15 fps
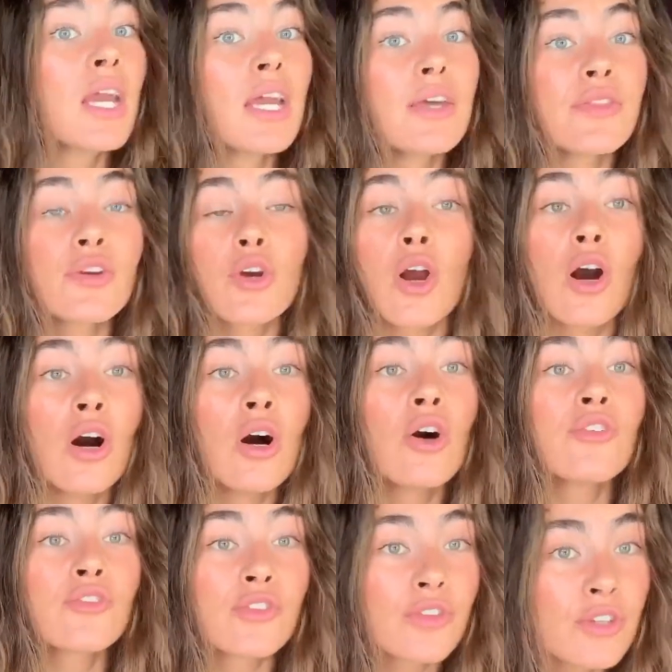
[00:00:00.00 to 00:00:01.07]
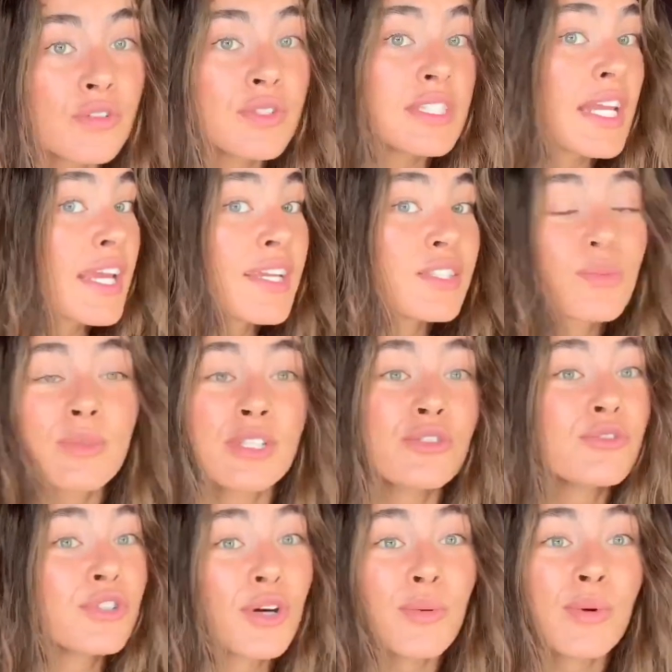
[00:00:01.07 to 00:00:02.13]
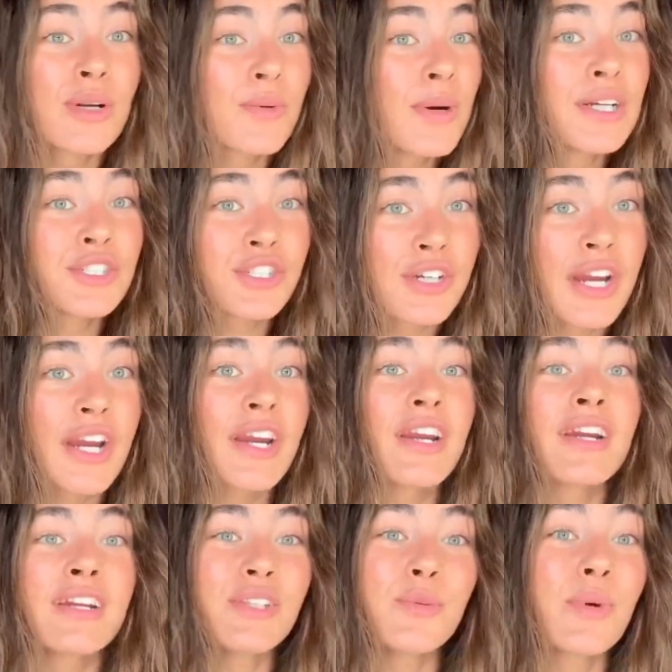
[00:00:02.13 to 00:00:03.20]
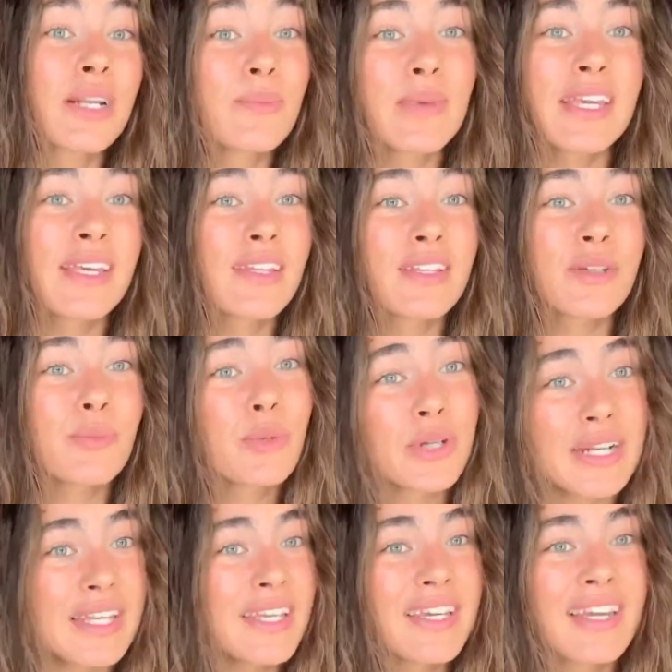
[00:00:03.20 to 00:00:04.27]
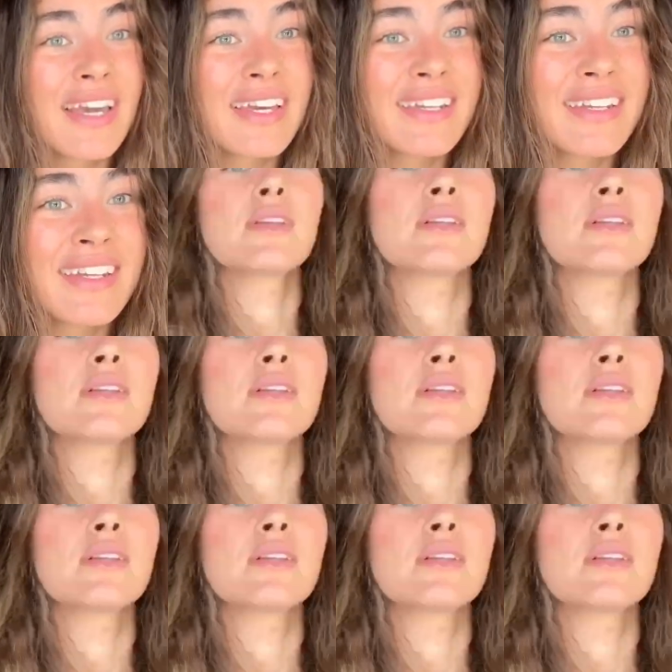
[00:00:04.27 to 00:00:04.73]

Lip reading: And they're all for those days when you don't want to wash your hair and you want to make it look pretty again.